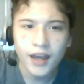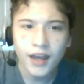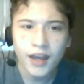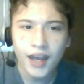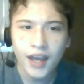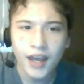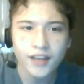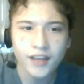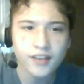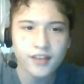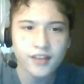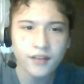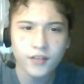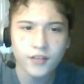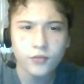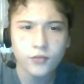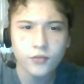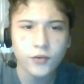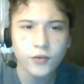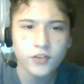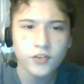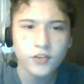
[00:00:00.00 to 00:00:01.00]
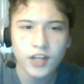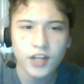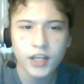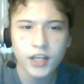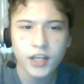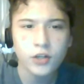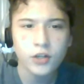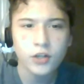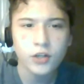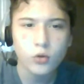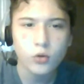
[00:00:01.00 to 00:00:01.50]
a 7-foot
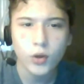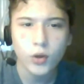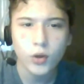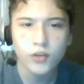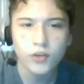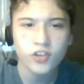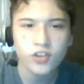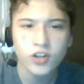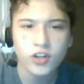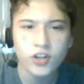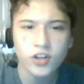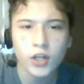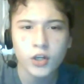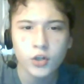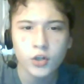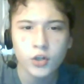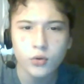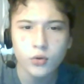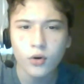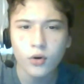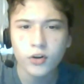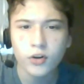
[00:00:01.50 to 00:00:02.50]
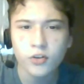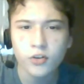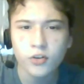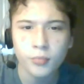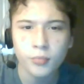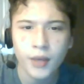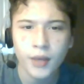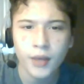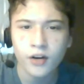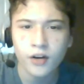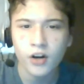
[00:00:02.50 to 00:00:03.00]
chicken who questioned New York's
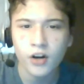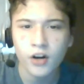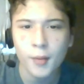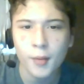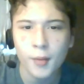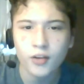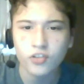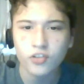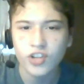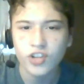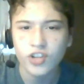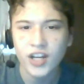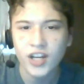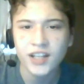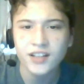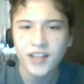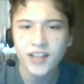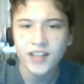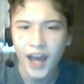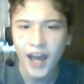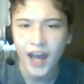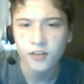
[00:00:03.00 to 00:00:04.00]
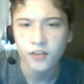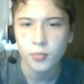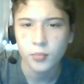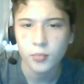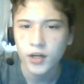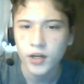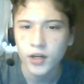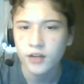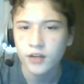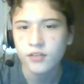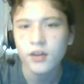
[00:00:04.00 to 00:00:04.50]
mayor about shady tax
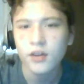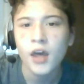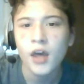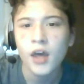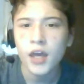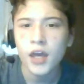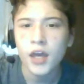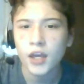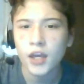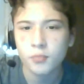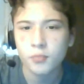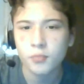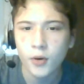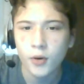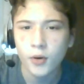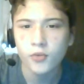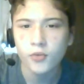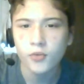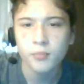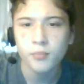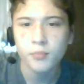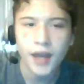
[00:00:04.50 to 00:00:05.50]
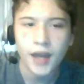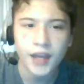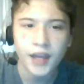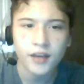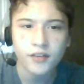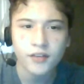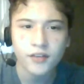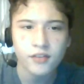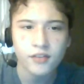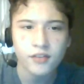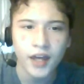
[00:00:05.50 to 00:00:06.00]
breaks, exposed
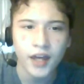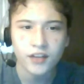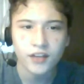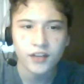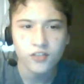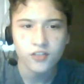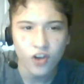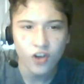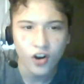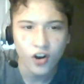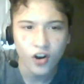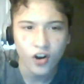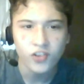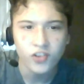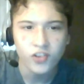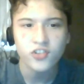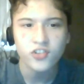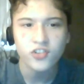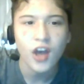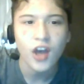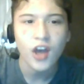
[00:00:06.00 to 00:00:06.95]
banks that charged